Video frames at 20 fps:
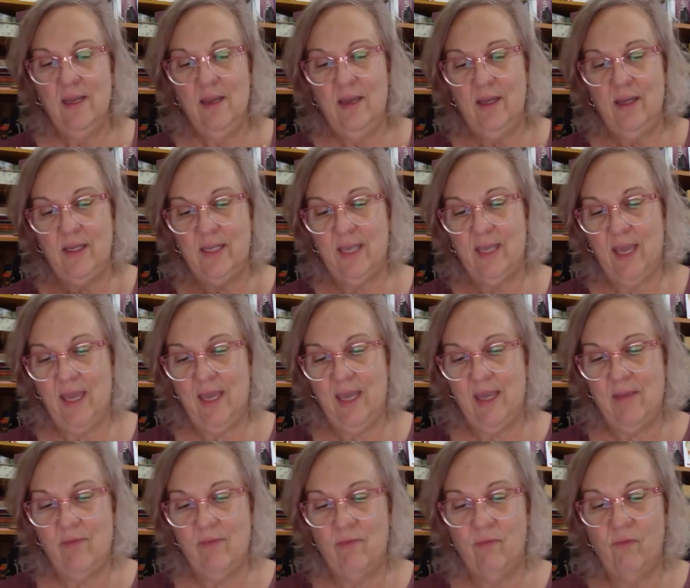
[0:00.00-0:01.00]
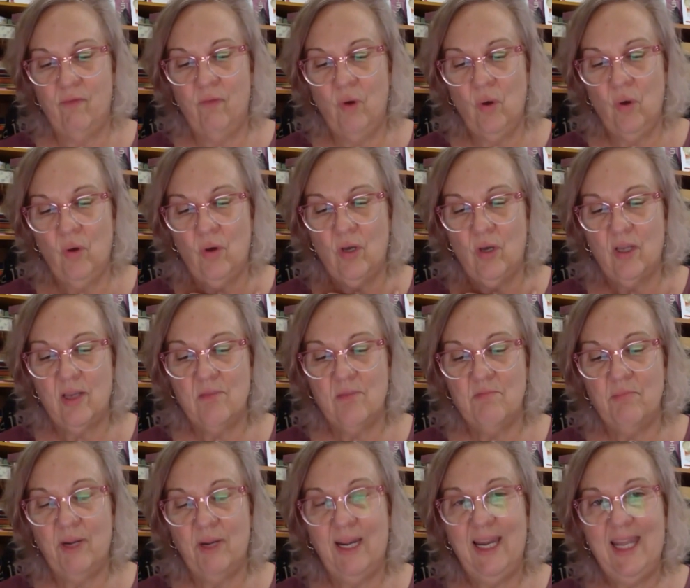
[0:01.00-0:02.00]
Okay, 4,
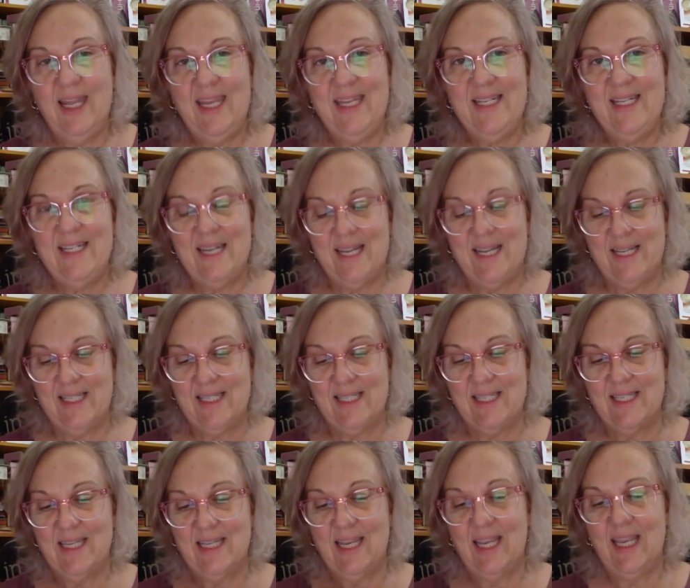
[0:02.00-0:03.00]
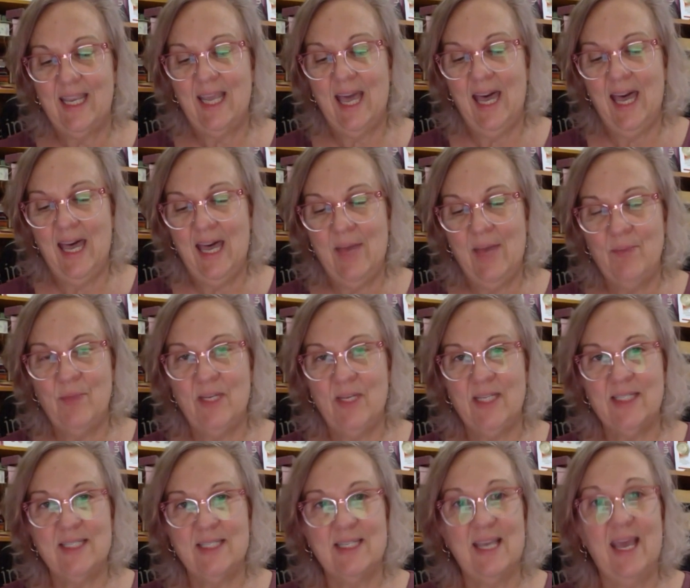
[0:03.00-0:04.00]
completeness,
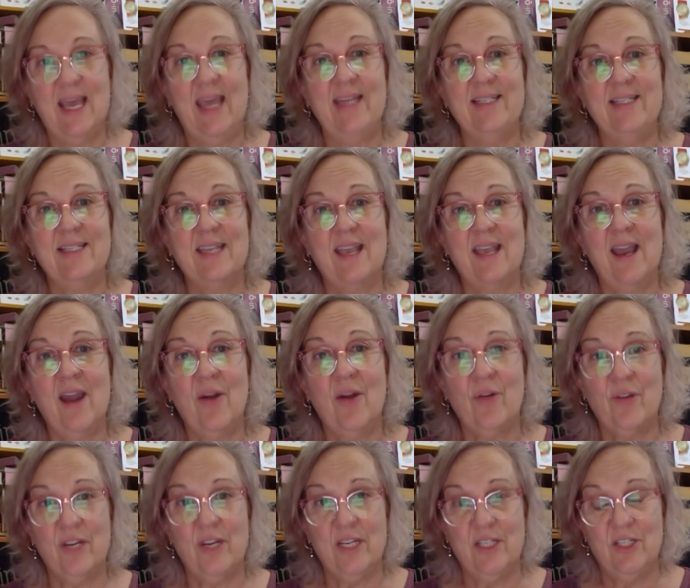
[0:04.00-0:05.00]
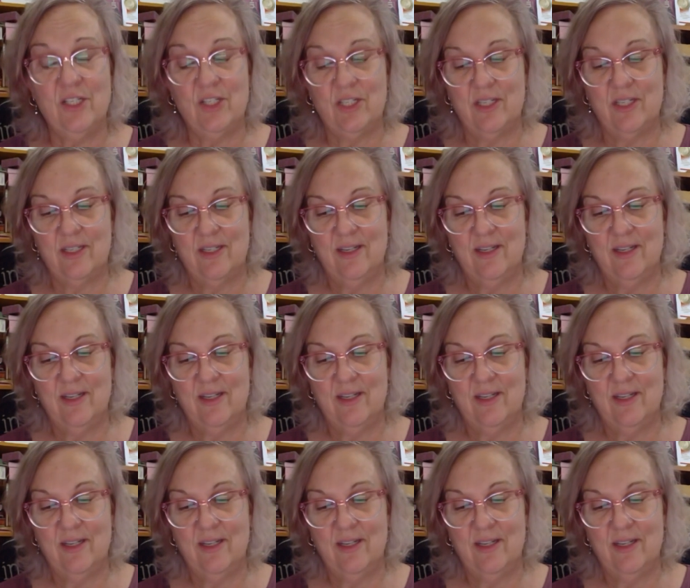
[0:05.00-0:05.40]
calmness, and courage.